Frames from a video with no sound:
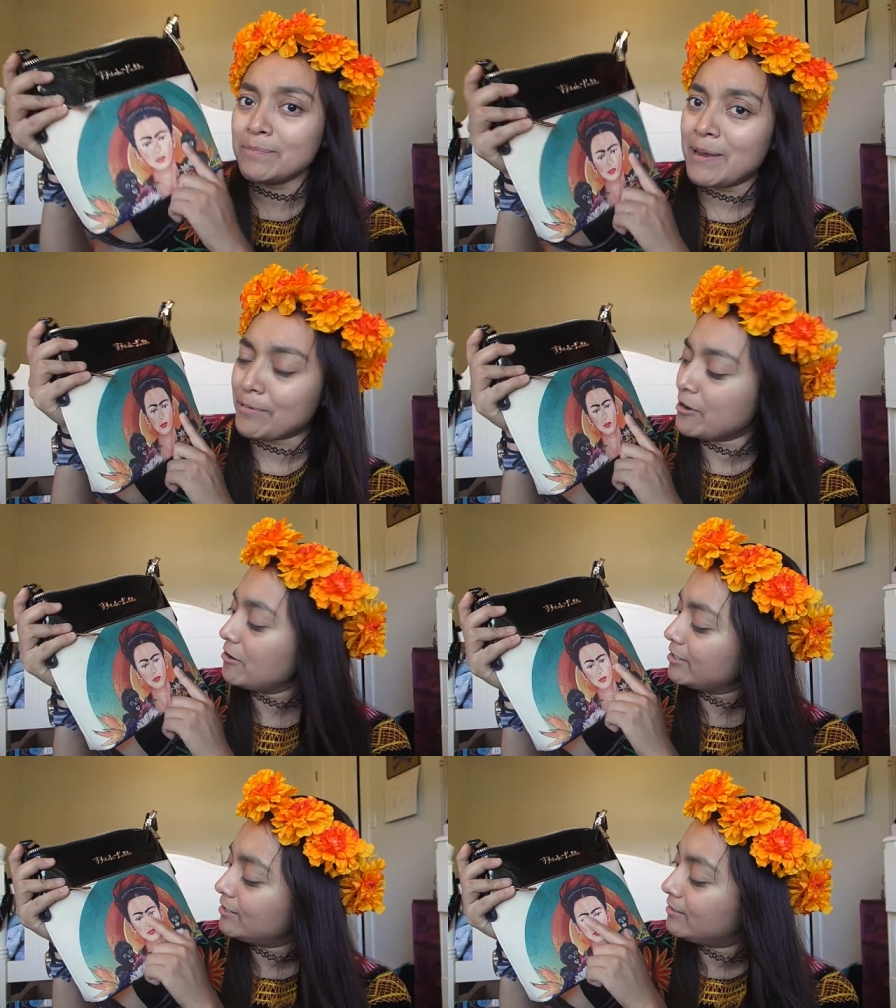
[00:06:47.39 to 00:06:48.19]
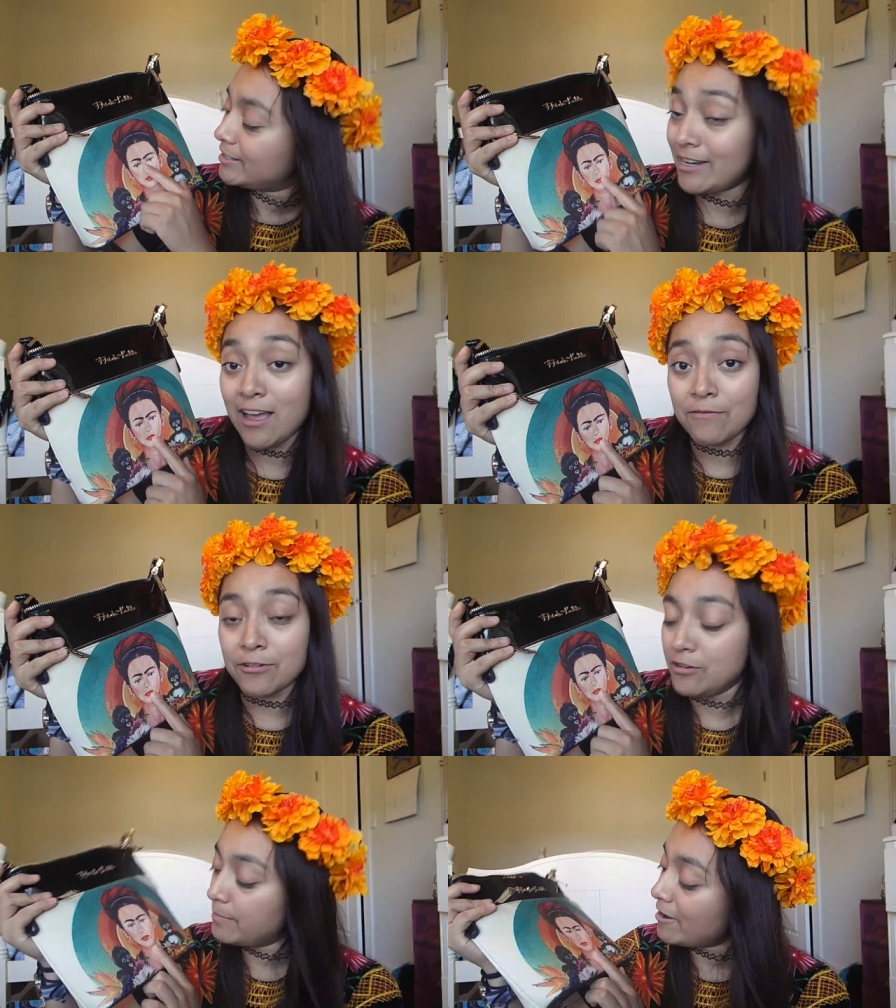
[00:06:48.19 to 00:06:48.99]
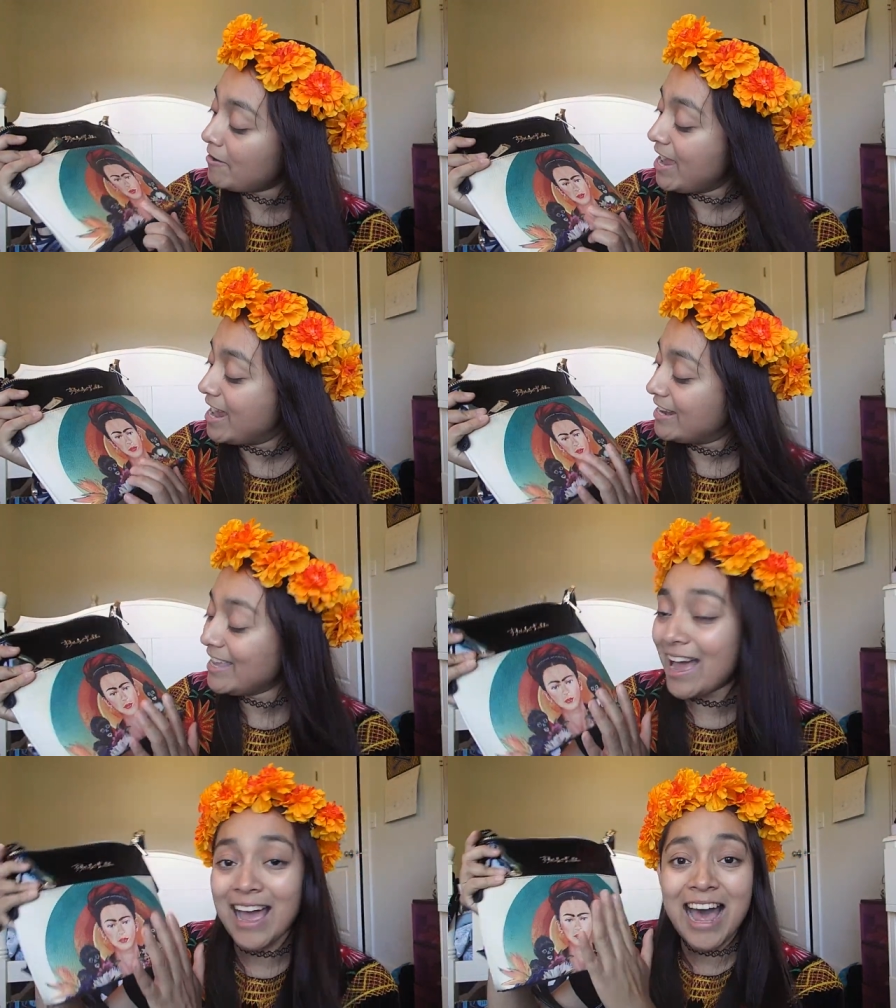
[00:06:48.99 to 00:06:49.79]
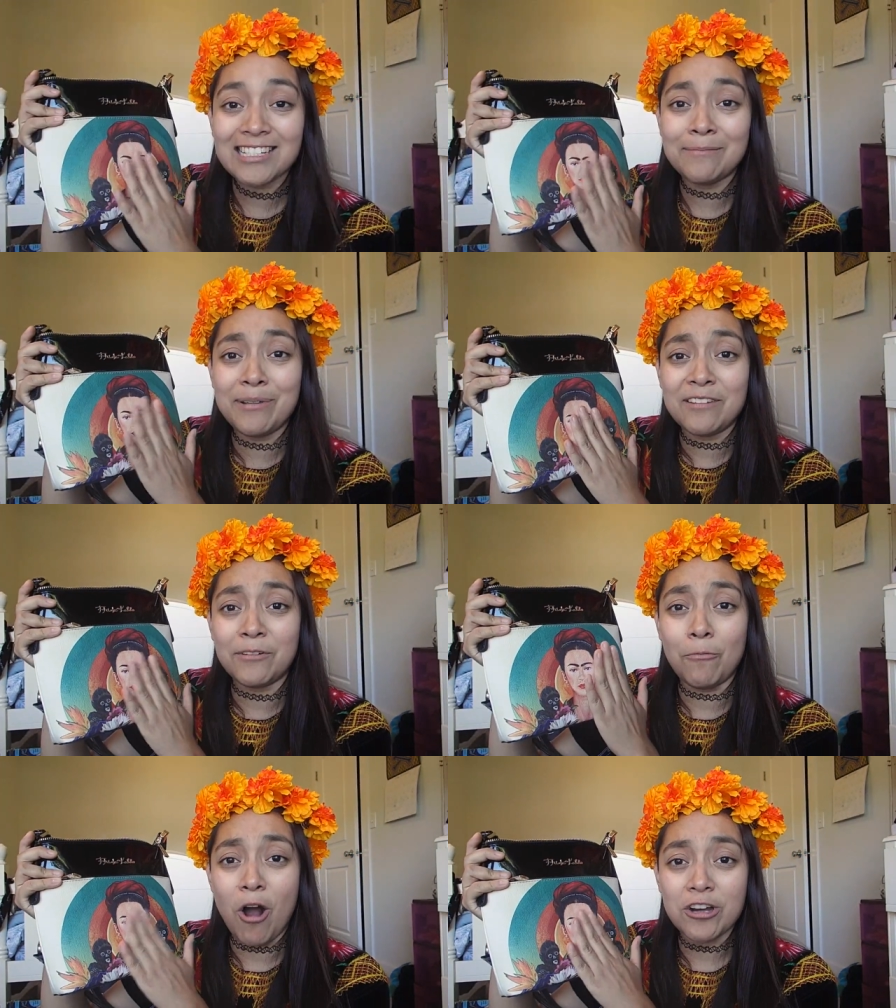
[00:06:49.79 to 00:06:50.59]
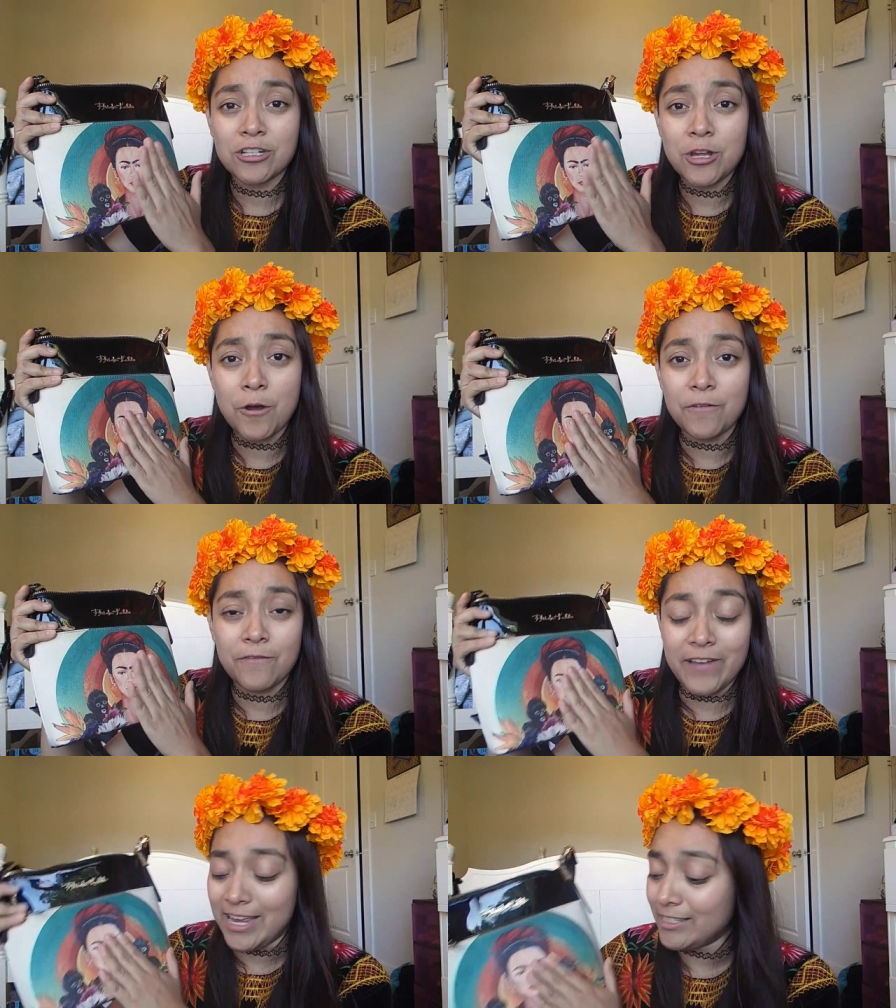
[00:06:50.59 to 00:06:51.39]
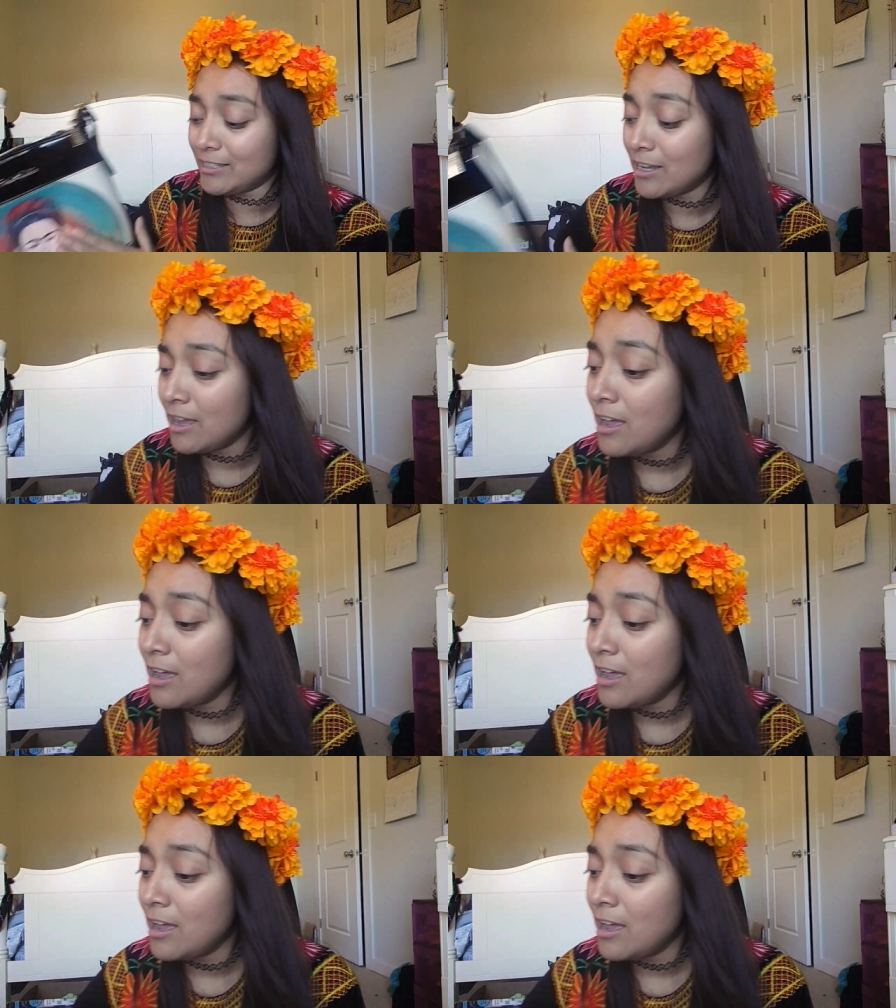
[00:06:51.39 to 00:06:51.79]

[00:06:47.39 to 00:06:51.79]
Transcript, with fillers: my purse doesn't have her unibrow, and yeah, it has a bit of a wash tone face.